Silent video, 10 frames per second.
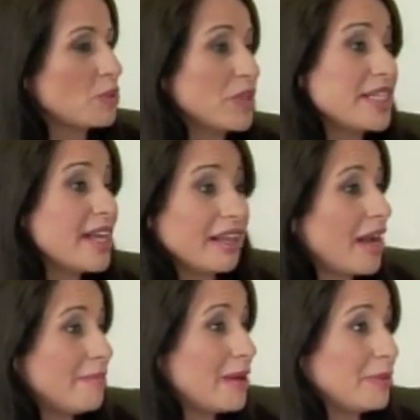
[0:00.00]
was when the
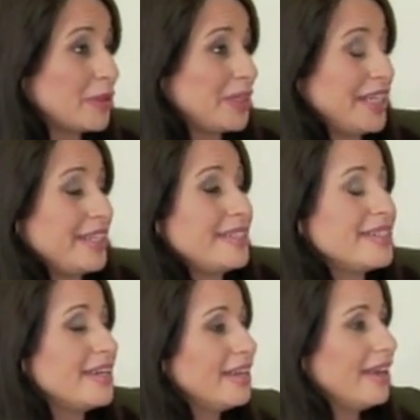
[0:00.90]
telecom bubble
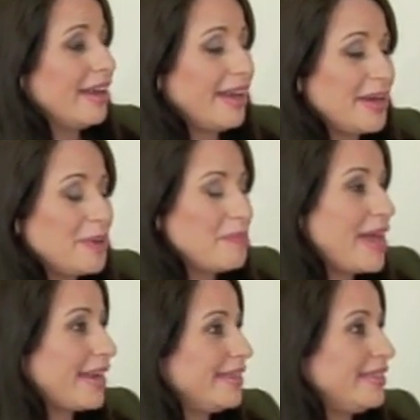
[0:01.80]
hit um,
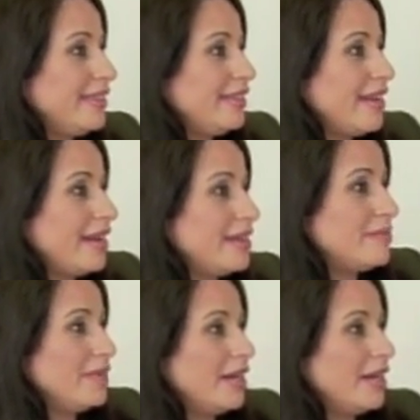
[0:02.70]
back in the um,